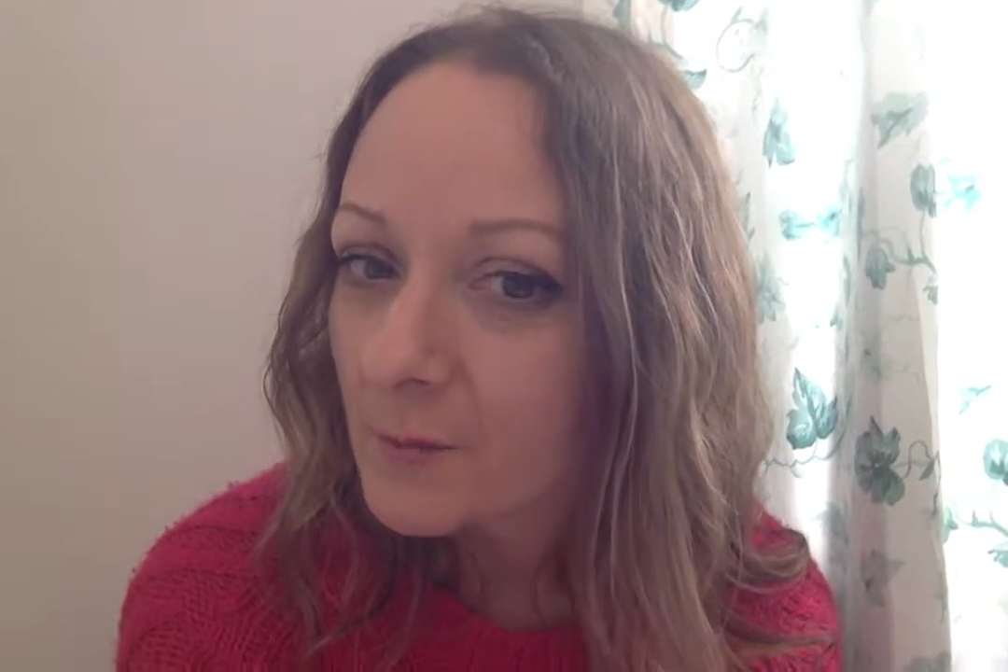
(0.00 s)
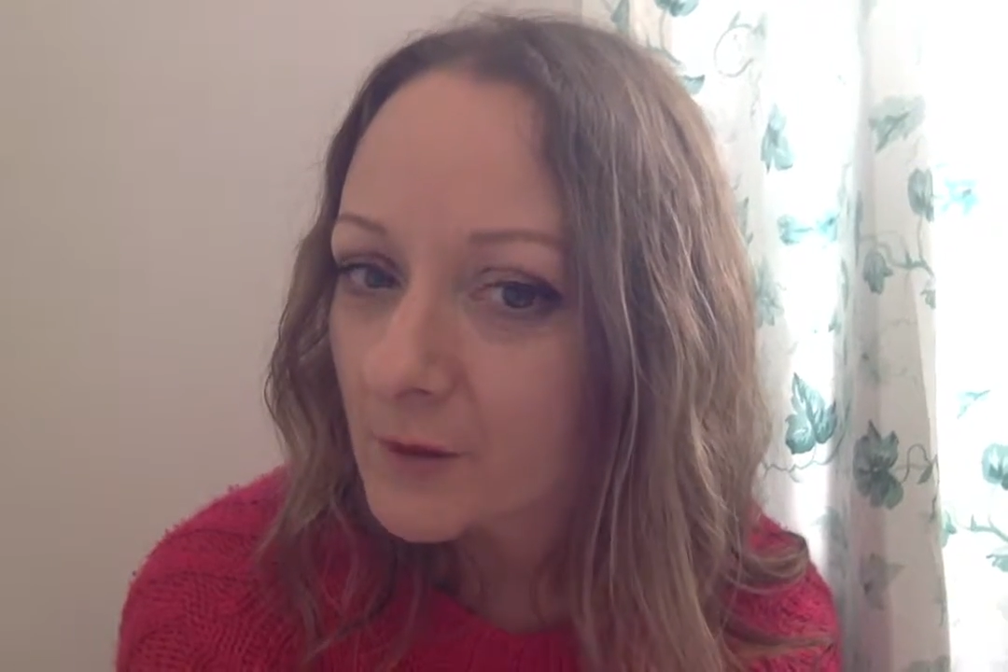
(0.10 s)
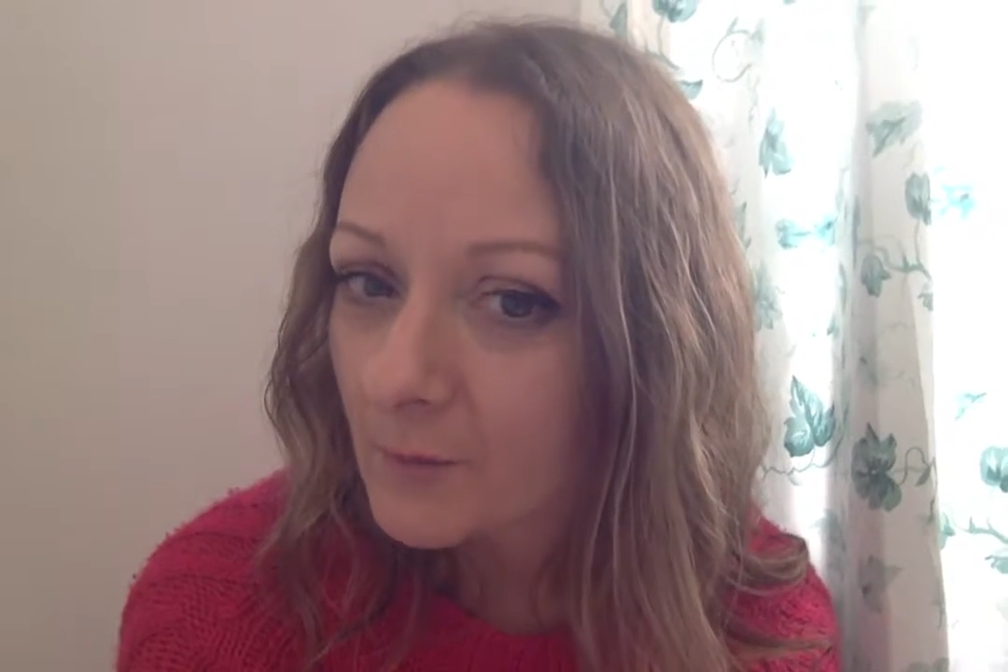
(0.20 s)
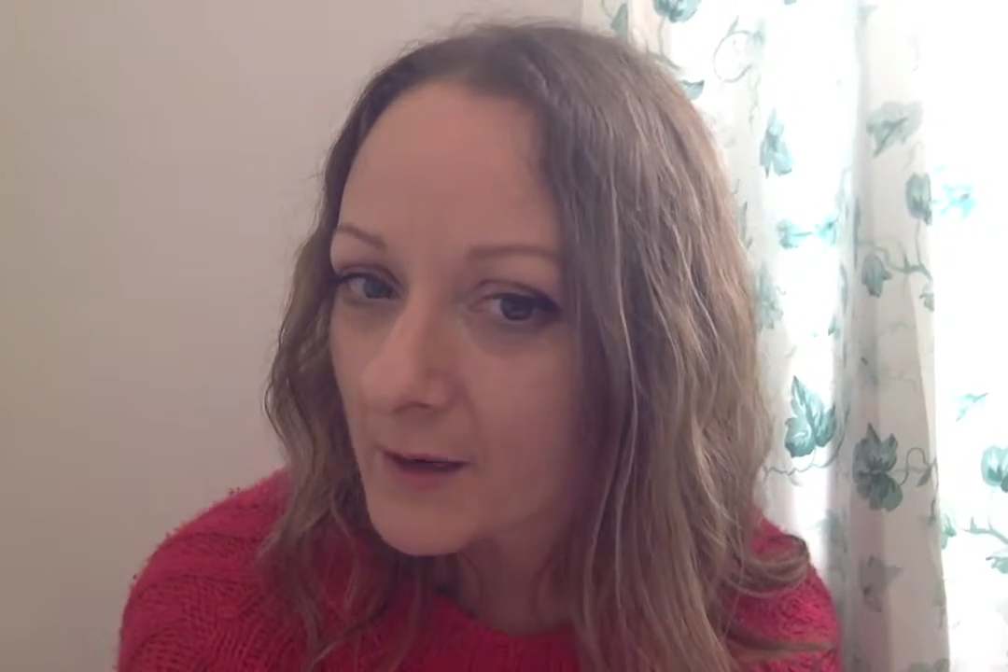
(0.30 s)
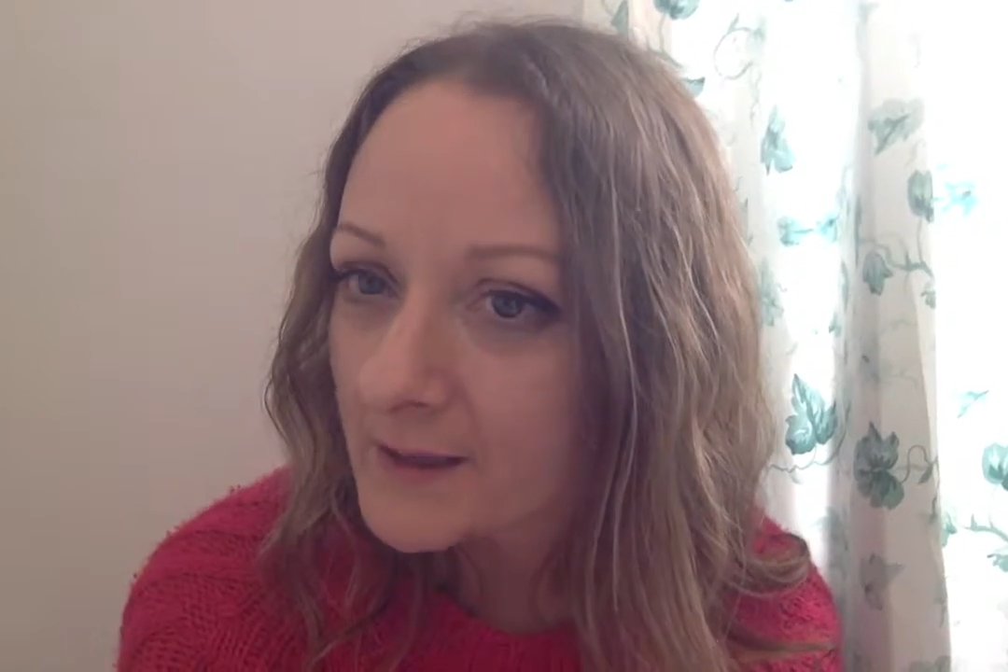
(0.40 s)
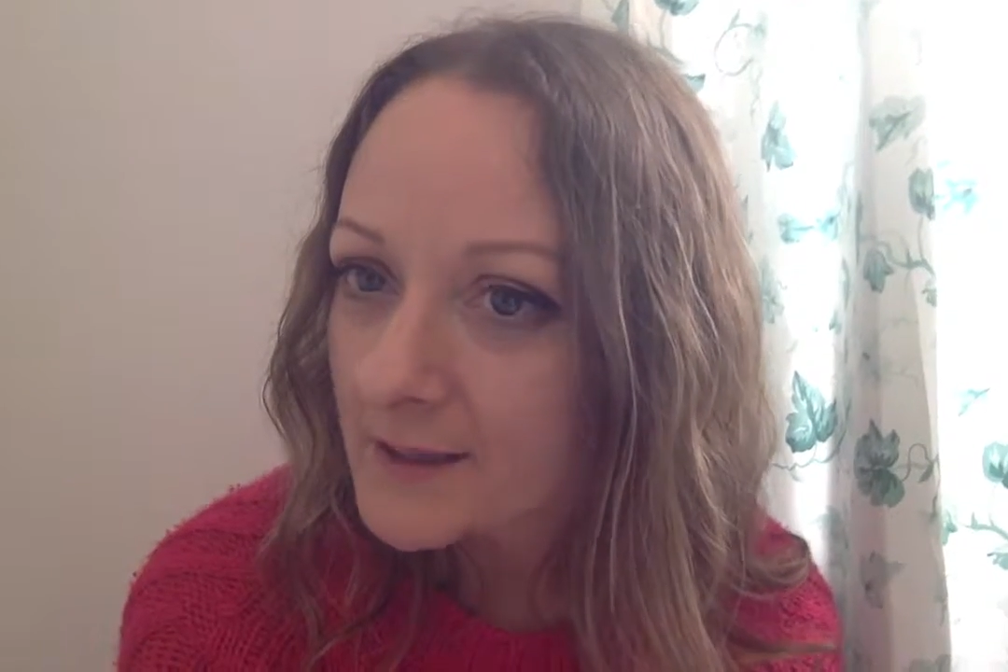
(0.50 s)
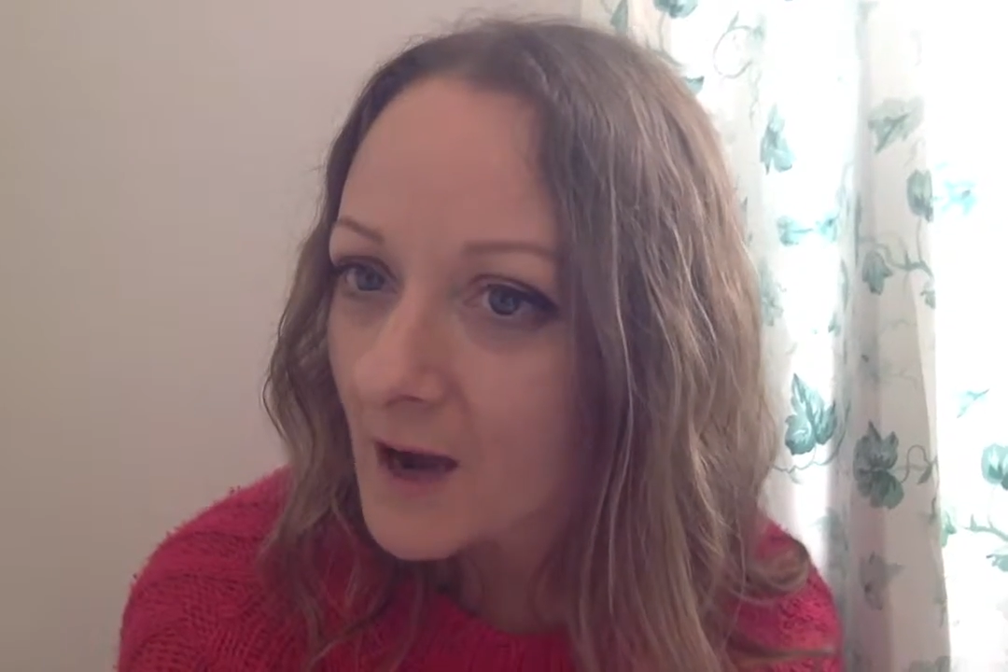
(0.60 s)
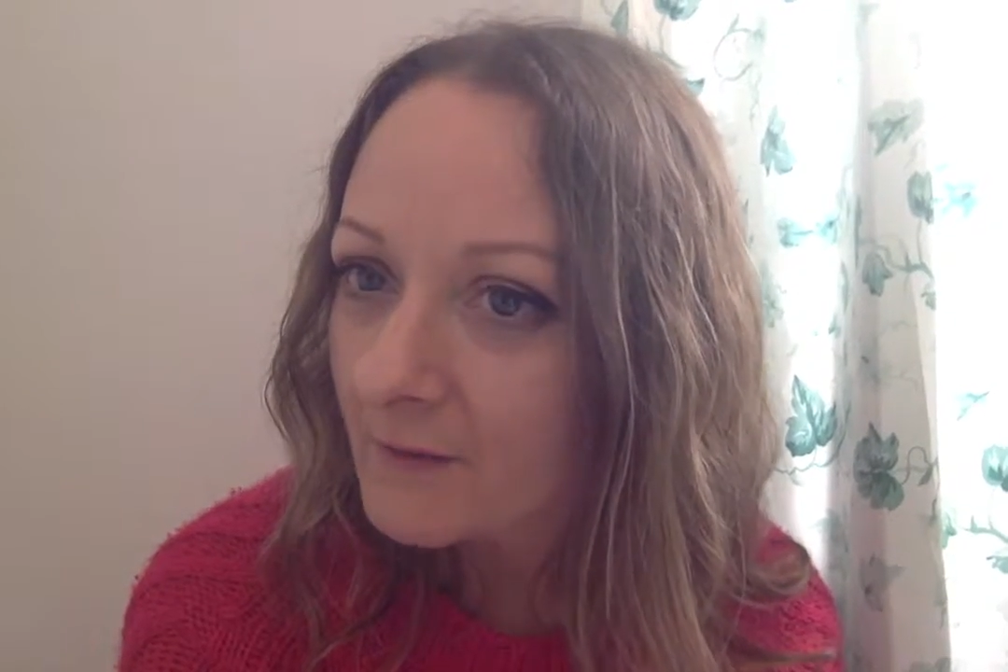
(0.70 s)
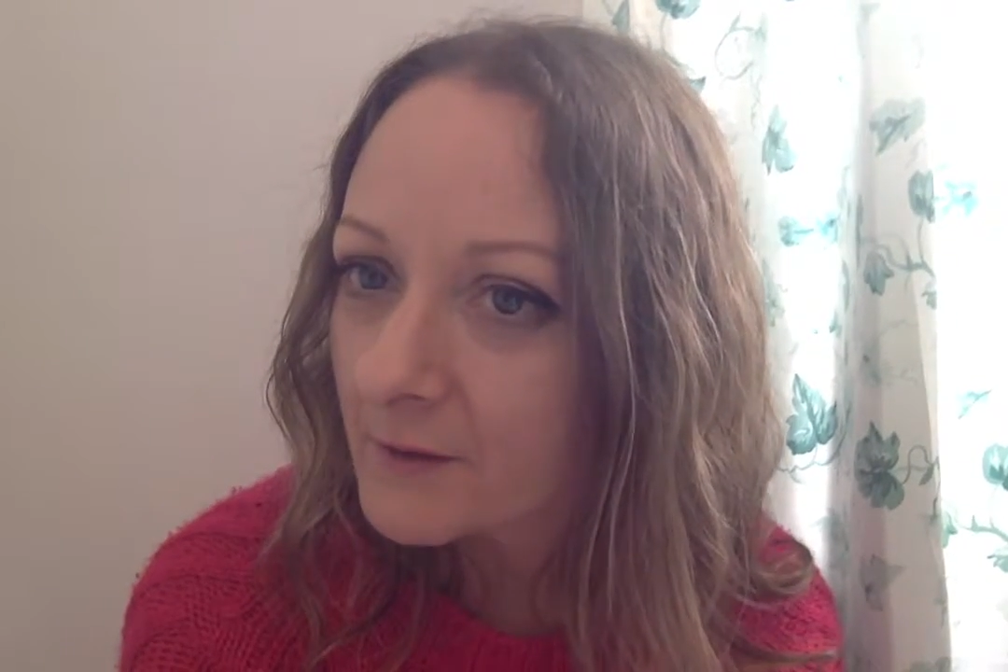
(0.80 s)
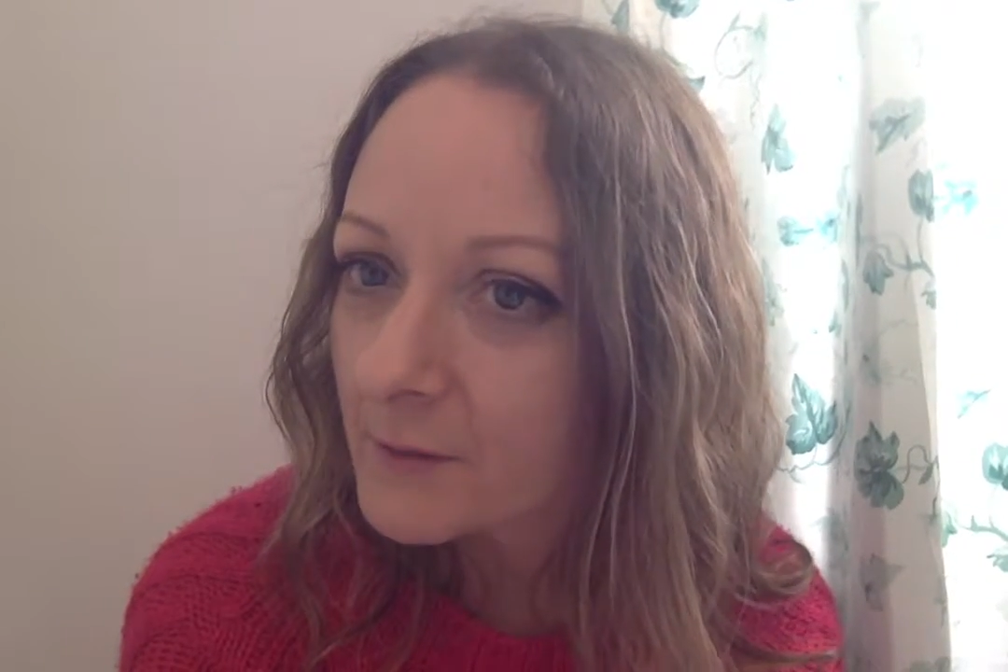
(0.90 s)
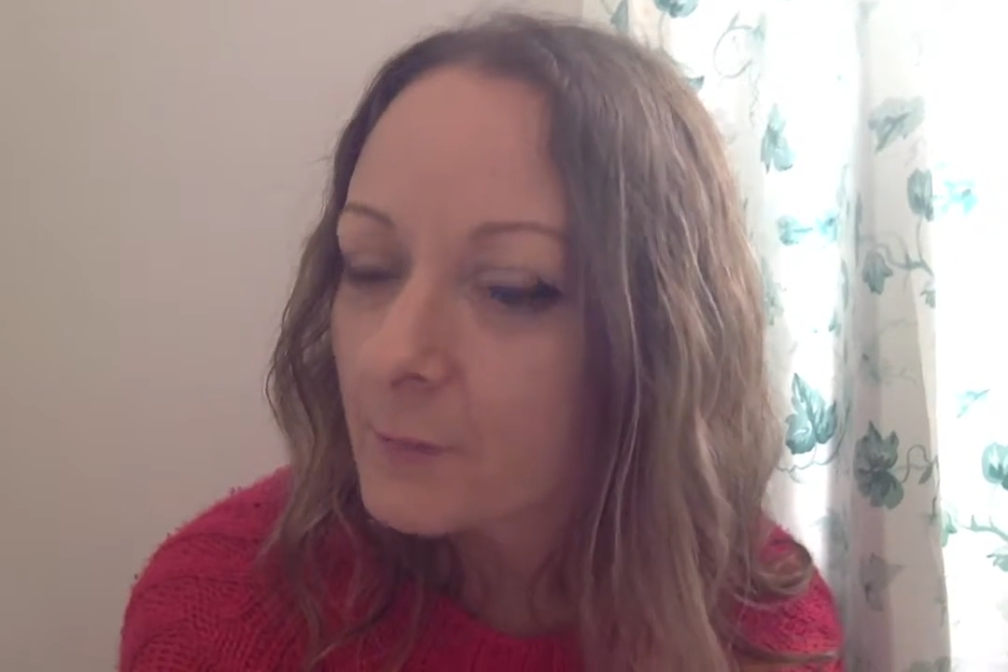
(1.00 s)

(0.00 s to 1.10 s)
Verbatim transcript: a book by its cover,